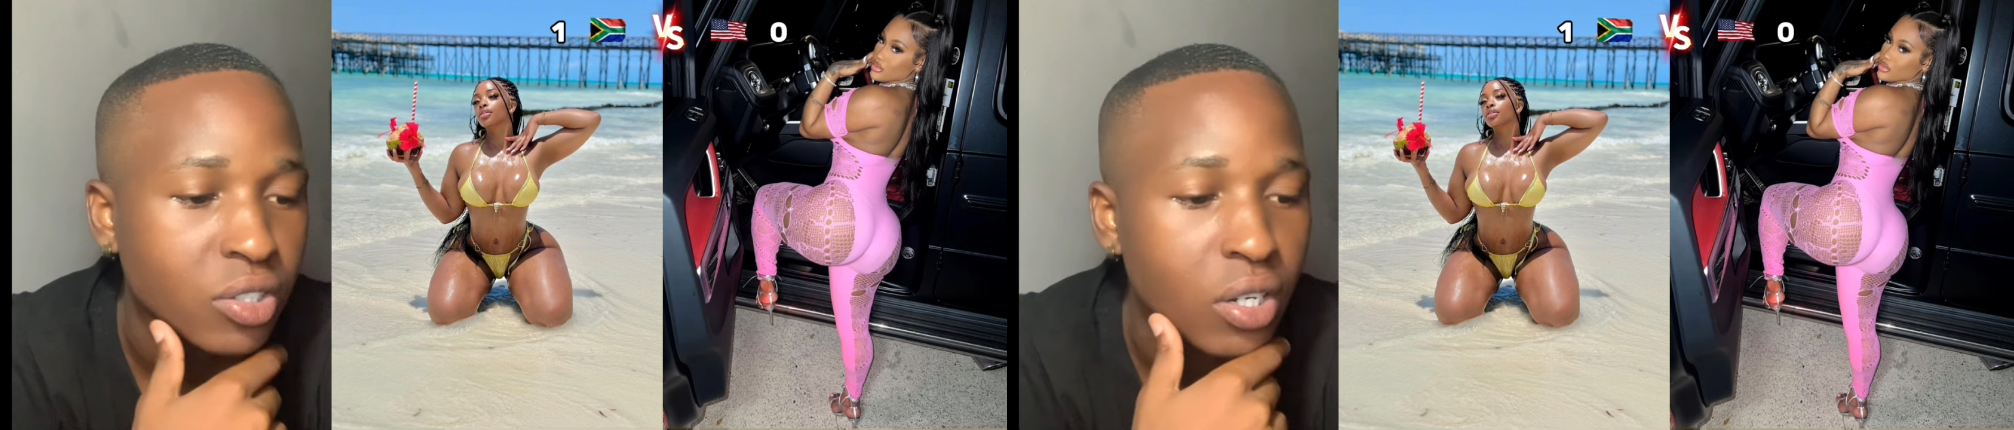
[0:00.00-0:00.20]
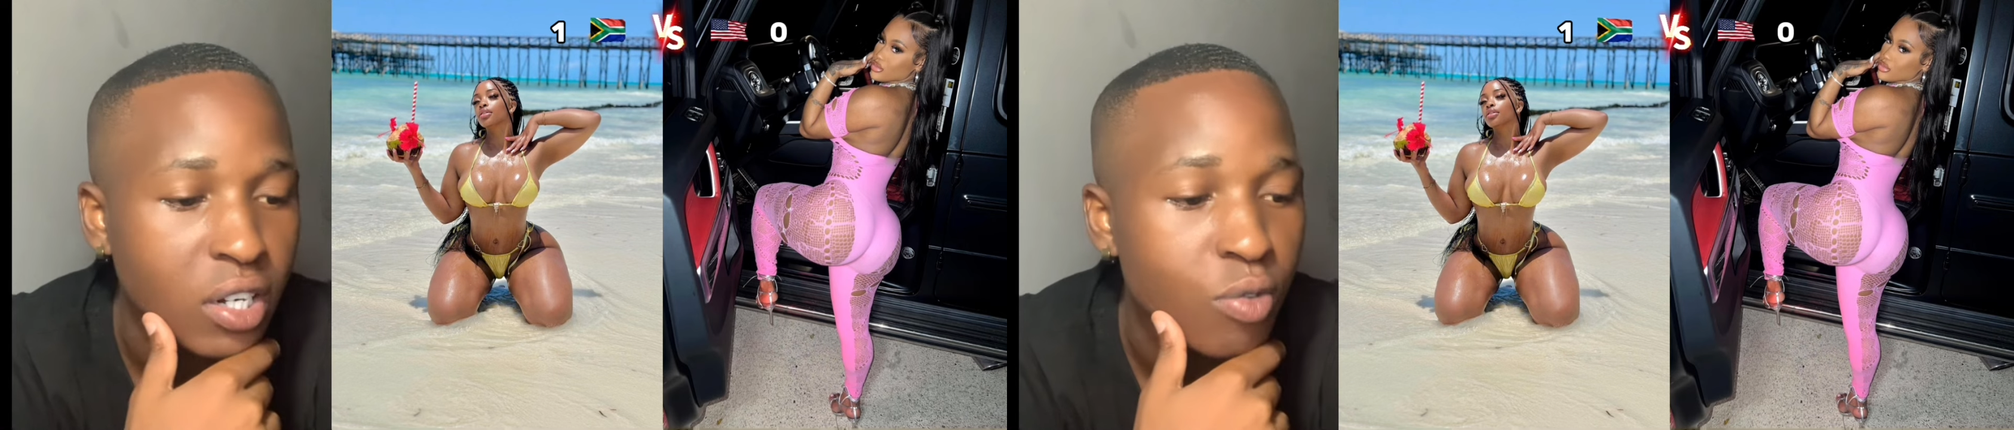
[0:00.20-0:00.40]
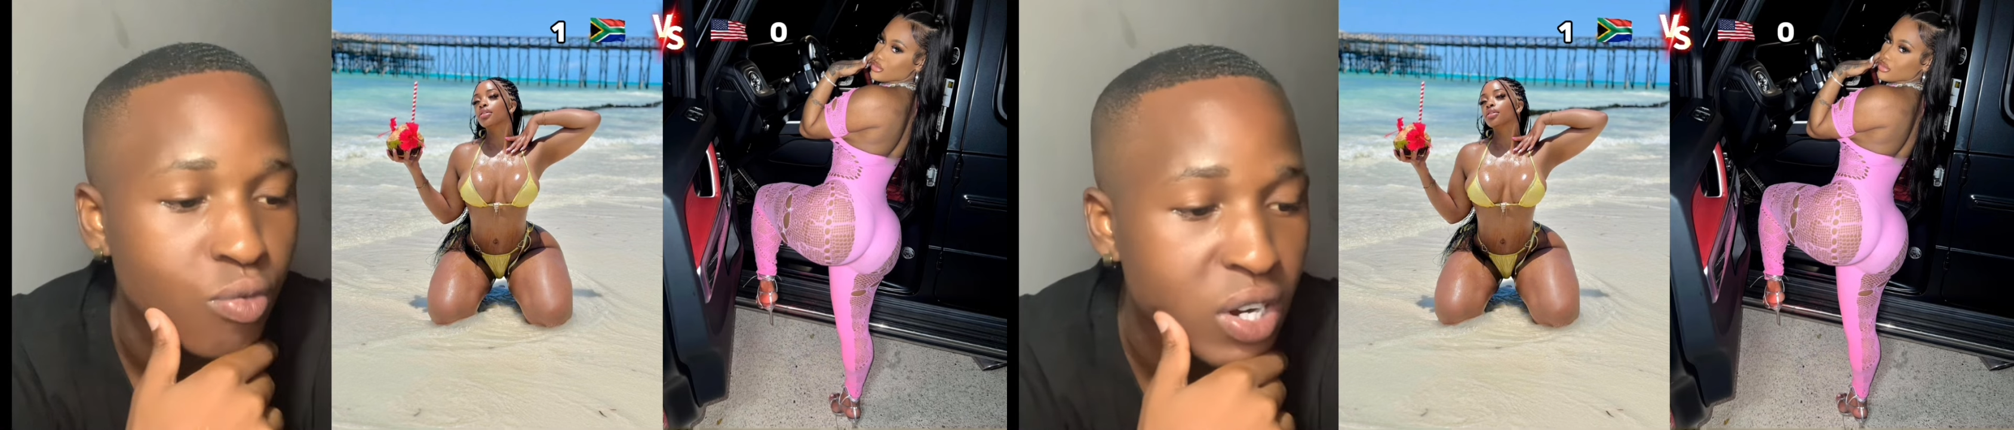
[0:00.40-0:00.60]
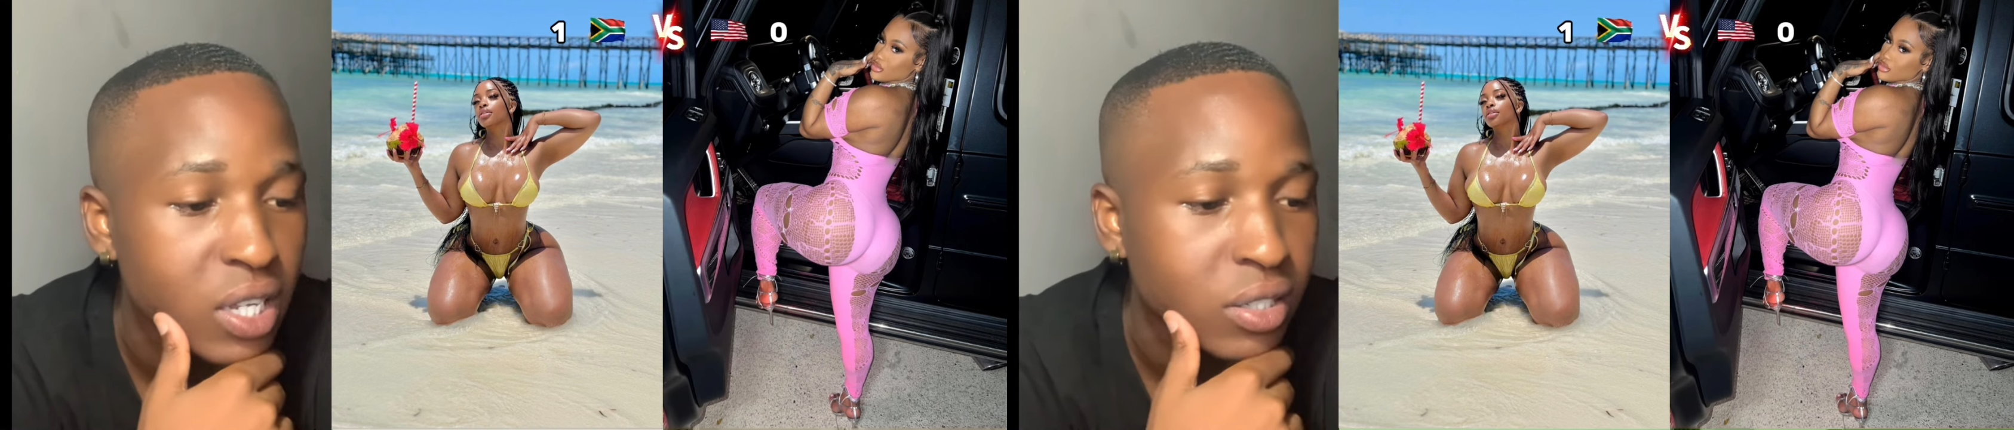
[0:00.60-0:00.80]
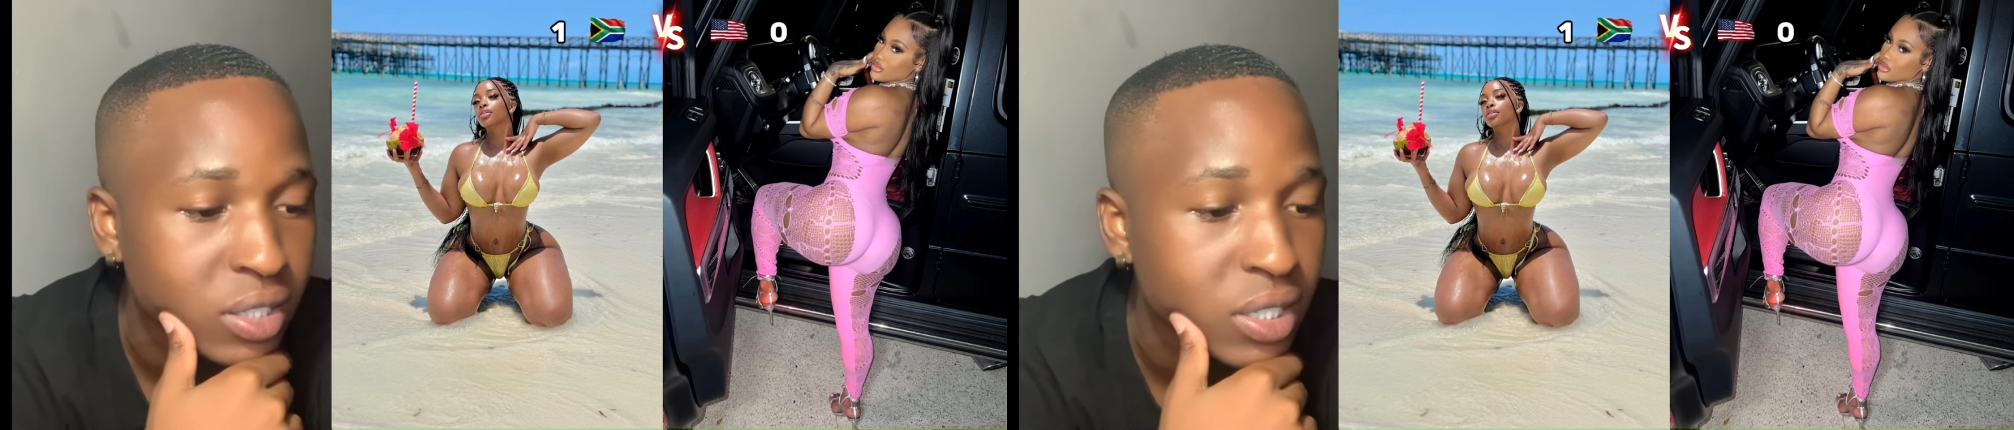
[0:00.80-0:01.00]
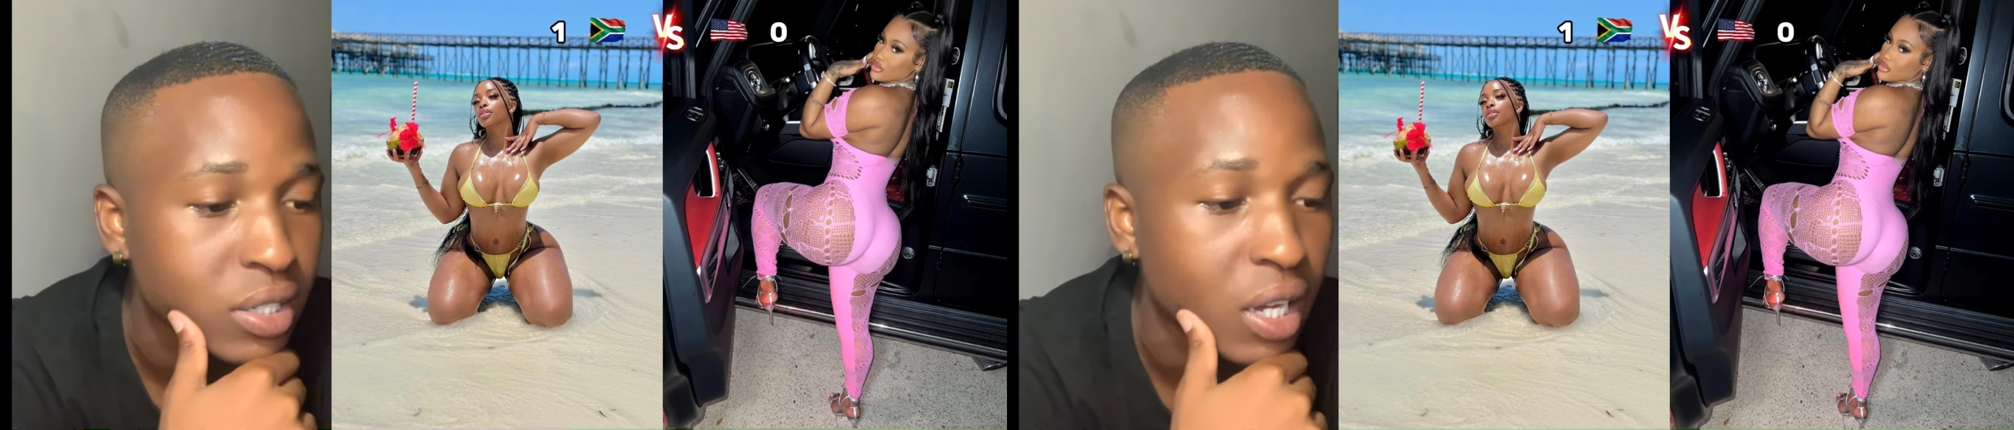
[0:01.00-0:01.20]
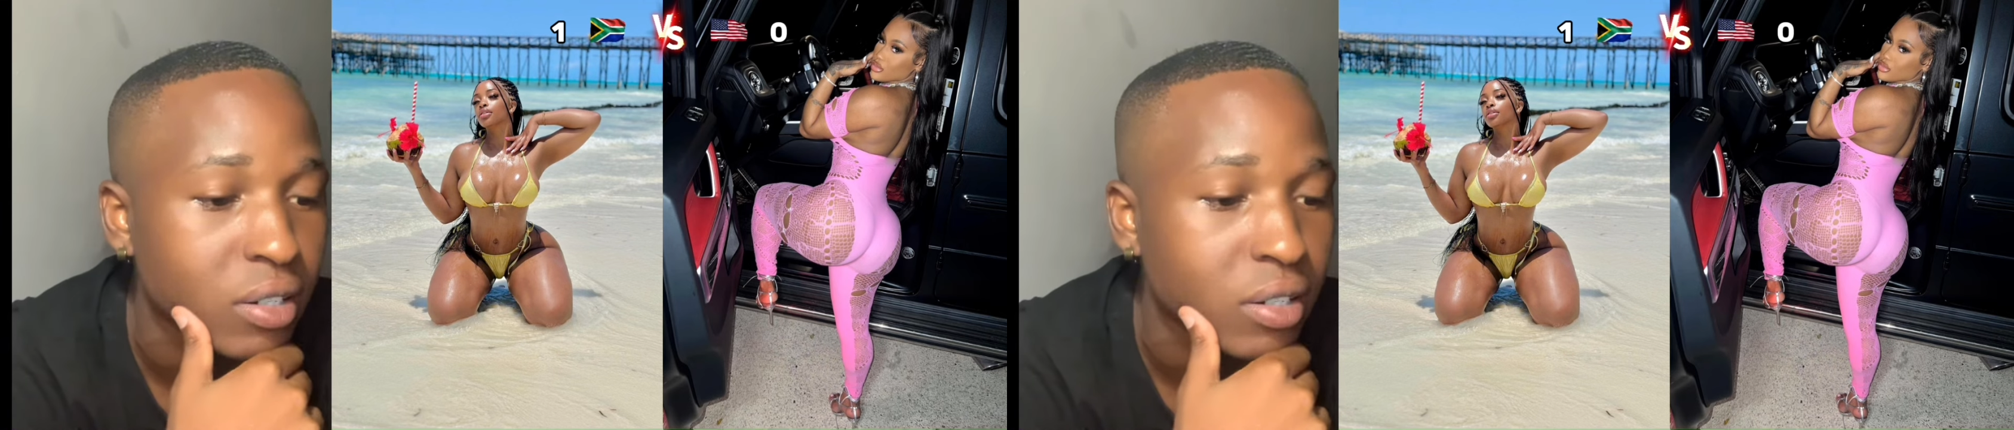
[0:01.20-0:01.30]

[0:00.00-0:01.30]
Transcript: here, they'd really see that,